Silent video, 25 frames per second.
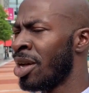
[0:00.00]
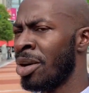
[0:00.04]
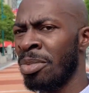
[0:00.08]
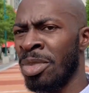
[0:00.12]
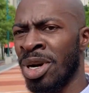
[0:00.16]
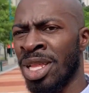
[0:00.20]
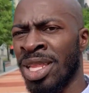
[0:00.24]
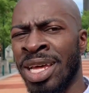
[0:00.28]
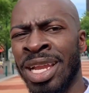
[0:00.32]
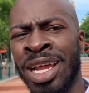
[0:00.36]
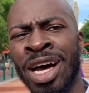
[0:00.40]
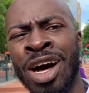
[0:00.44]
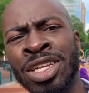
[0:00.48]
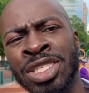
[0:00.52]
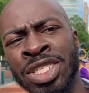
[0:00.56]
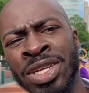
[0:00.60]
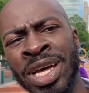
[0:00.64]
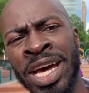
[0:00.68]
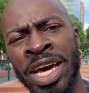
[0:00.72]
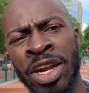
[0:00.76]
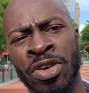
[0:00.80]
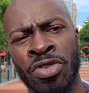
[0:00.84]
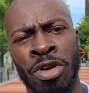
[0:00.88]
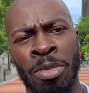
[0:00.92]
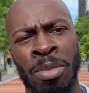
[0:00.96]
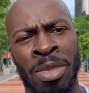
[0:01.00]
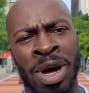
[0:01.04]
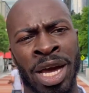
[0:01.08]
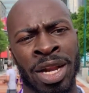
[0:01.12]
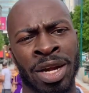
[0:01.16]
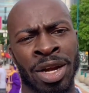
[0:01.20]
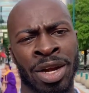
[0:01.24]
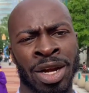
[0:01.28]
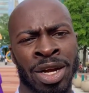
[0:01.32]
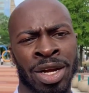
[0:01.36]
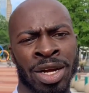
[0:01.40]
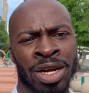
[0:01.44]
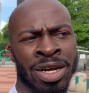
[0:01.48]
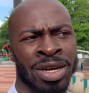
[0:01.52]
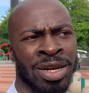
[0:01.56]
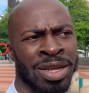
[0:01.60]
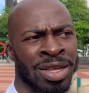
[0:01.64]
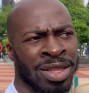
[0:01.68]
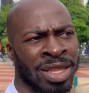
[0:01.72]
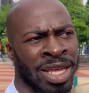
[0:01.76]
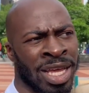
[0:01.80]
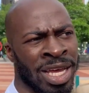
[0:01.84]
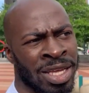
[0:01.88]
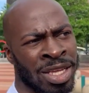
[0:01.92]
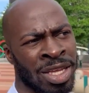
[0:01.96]
But then I also had to remind her
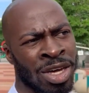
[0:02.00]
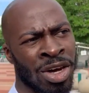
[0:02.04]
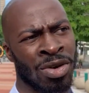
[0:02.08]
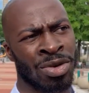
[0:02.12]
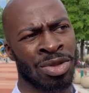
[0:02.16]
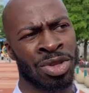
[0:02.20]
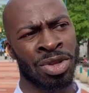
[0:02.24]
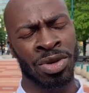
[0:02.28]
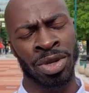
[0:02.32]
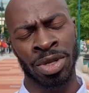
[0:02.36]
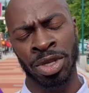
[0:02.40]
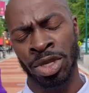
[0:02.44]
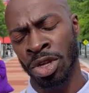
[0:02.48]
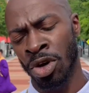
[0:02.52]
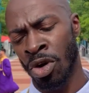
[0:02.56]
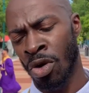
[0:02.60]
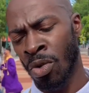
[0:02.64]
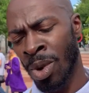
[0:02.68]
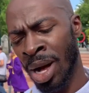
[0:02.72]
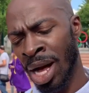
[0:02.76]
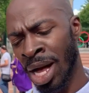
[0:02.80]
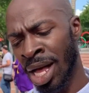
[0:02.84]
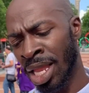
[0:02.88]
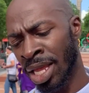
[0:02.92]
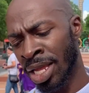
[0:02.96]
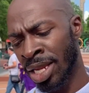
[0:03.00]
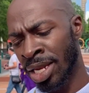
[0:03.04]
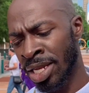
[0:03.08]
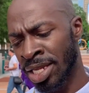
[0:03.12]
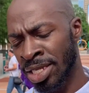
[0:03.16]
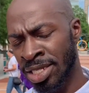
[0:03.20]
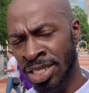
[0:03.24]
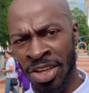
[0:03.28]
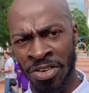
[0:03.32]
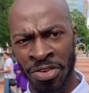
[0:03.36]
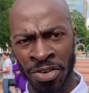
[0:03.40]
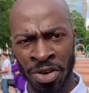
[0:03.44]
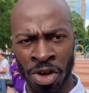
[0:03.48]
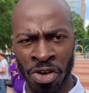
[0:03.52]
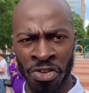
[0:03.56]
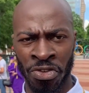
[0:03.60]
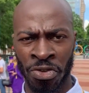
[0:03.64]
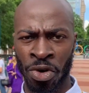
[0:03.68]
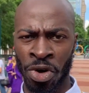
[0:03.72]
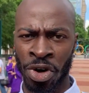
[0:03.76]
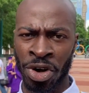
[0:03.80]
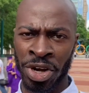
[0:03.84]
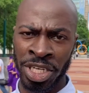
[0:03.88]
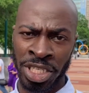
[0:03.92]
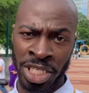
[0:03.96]
that, yo, you know, while it is difficult
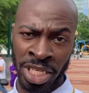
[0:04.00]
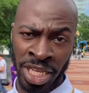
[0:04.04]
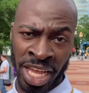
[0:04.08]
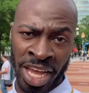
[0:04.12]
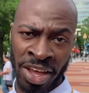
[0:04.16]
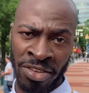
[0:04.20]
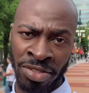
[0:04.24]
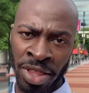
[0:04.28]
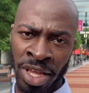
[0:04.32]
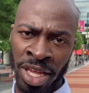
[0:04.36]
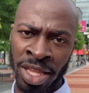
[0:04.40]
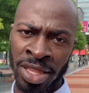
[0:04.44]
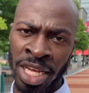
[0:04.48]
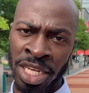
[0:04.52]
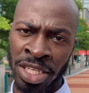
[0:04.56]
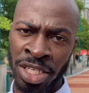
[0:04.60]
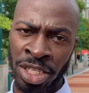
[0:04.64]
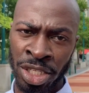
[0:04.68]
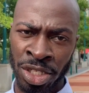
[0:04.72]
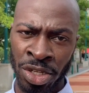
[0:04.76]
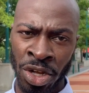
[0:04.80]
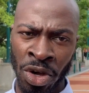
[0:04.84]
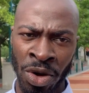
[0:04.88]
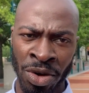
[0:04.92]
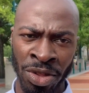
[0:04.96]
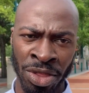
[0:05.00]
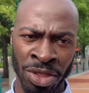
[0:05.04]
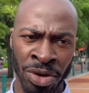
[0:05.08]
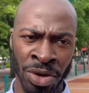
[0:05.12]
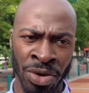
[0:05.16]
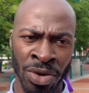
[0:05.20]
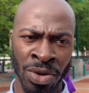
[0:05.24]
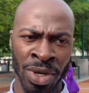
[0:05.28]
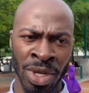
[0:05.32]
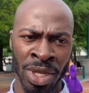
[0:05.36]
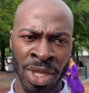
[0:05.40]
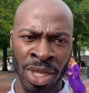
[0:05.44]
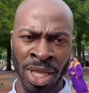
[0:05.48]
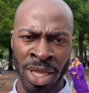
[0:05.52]
for her and she has things that she's going through,